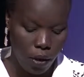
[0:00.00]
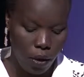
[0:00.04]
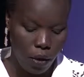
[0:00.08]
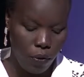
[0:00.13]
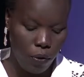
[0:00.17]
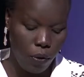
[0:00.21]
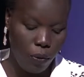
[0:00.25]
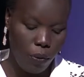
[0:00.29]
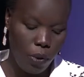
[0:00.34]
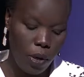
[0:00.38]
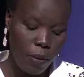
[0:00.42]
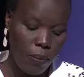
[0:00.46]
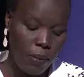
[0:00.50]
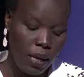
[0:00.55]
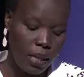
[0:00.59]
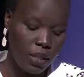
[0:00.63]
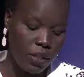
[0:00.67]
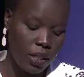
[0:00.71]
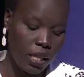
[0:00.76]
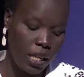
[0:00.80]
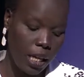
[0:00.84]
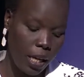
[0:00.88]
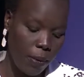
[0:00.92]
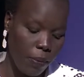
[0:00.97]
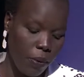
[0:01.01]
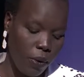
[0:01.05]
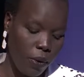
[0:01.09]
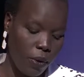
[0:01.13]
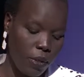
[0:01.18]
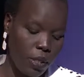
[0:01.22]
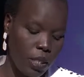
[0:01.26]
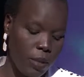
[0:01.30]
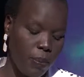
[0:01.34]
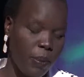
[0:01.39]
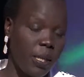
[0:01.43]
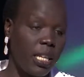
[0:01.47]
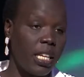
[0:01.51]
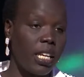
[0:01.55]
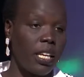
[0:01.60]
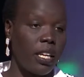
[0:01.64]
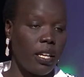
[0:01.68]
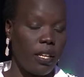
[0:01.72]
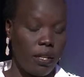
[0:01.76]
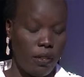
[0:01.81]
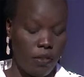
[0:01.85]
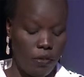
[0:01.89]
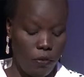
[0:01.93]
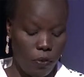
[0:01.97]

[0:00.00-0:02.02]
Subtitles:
For we must keep on speaking